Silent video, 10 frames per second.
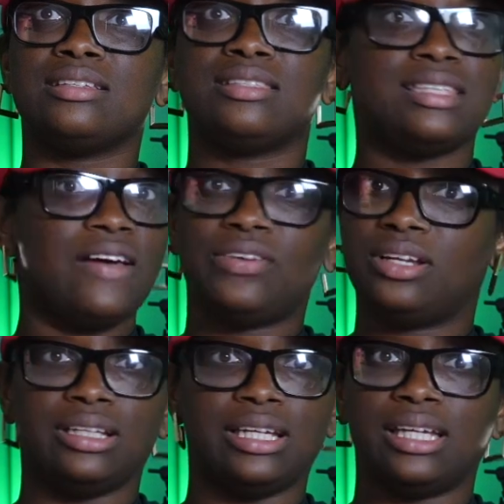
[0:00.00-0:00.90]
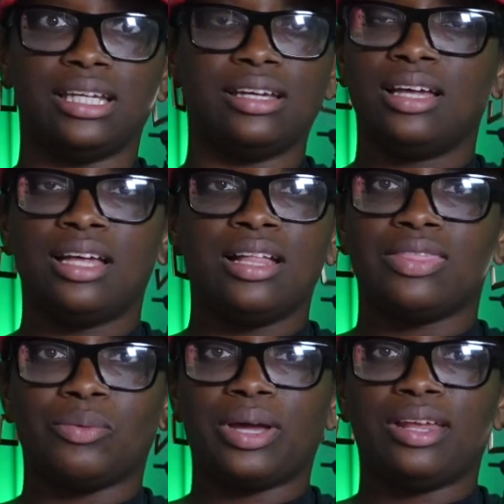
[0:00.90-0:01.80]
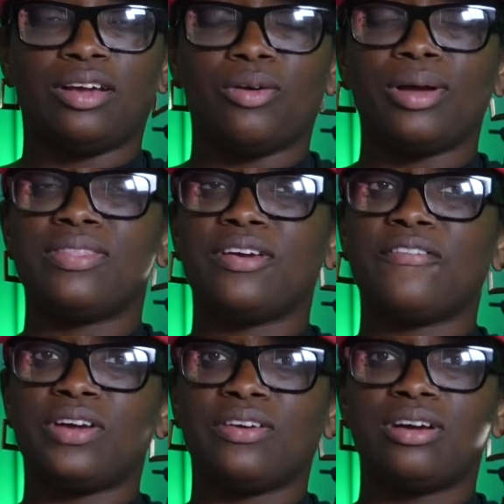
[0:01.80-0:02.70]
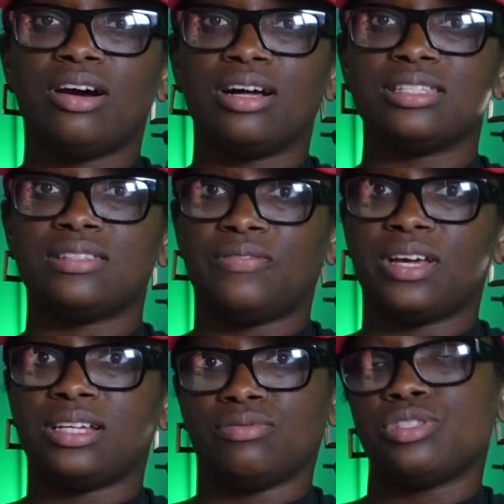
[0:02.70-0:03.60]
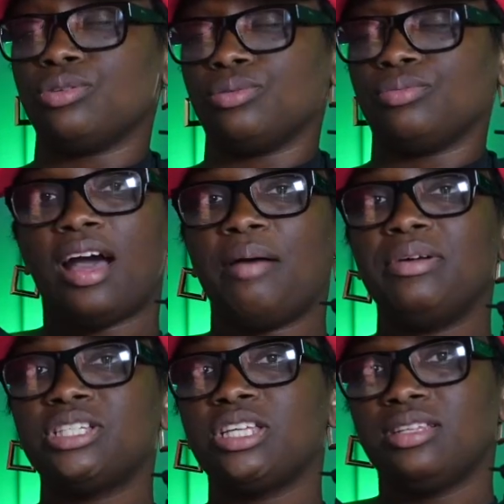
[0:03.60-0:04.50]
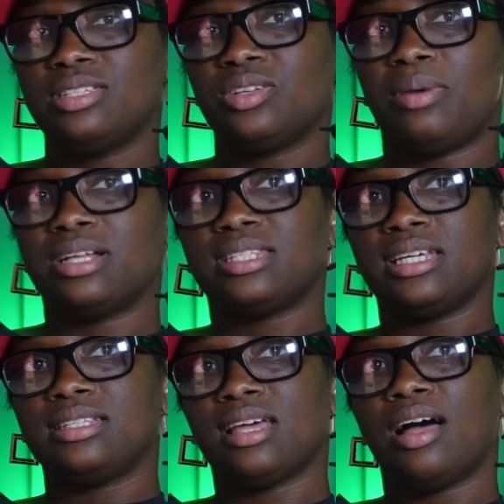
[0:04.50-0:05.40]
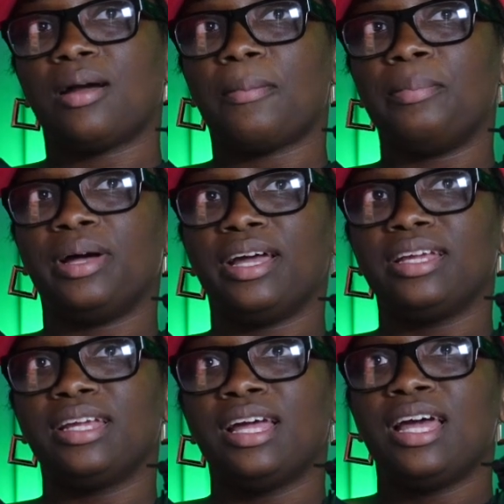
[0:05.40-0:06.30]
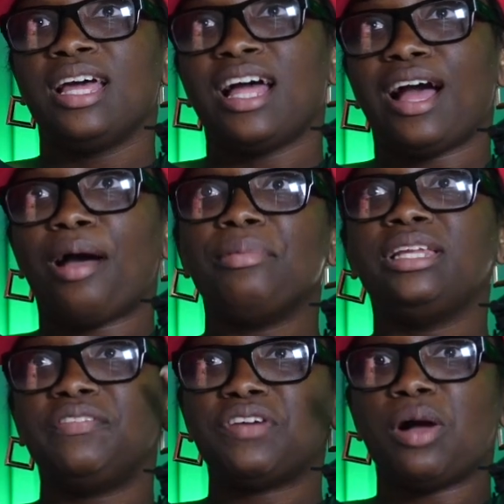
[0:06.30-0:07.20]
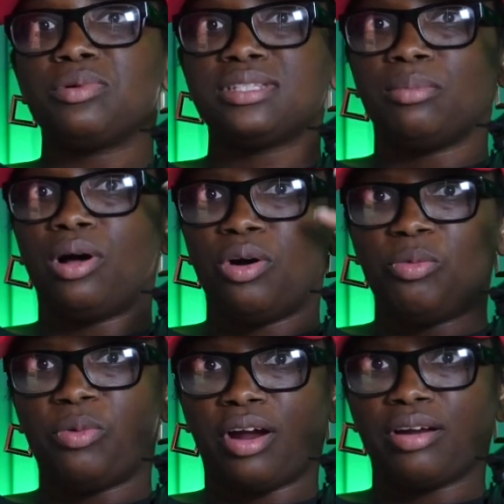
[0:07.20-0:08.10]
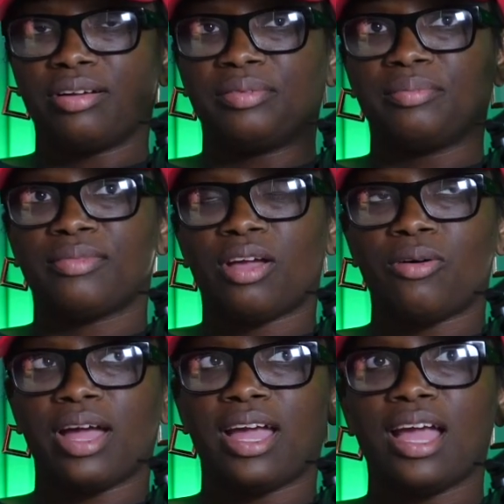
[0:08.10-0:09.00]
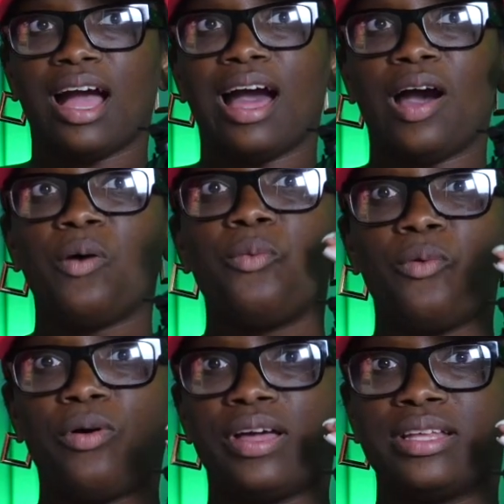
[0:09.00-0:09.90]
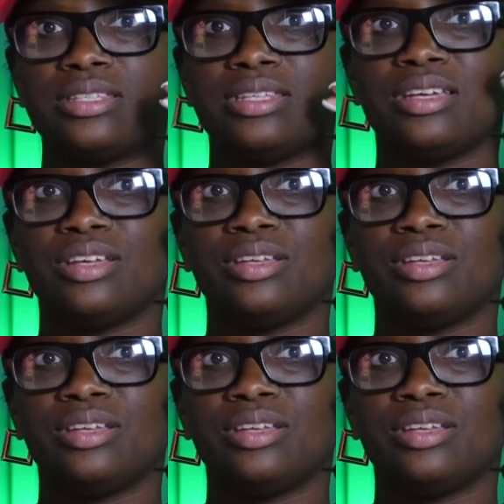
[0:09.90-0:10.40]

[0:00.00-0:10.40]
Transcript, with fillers: definitely the way to go and they're very cost effective too. I mentioned this on my TikTok, but I'm going to leave y'all with some homework. Okay, I want